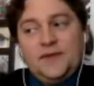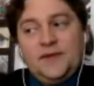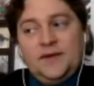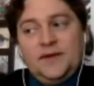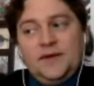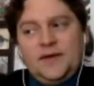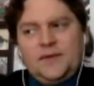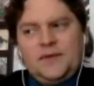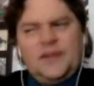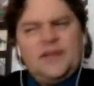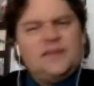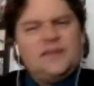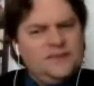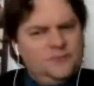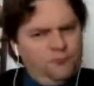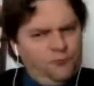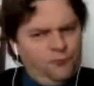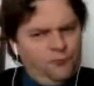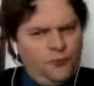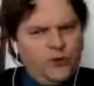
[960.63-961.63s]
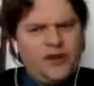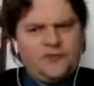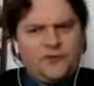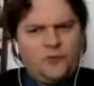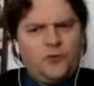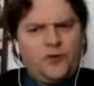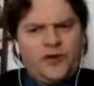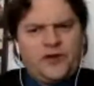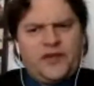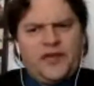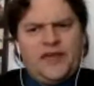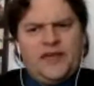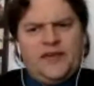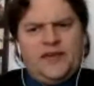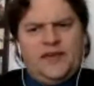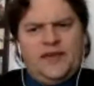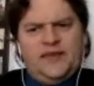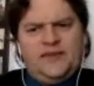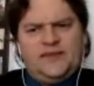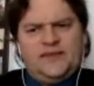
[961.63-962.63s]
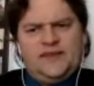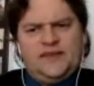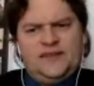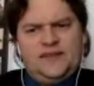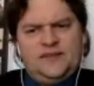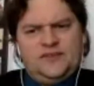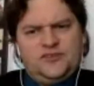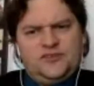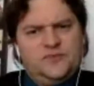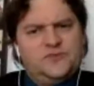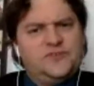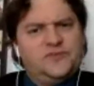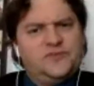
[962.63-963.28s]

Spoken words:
I mean, he did whatever work he did in terms of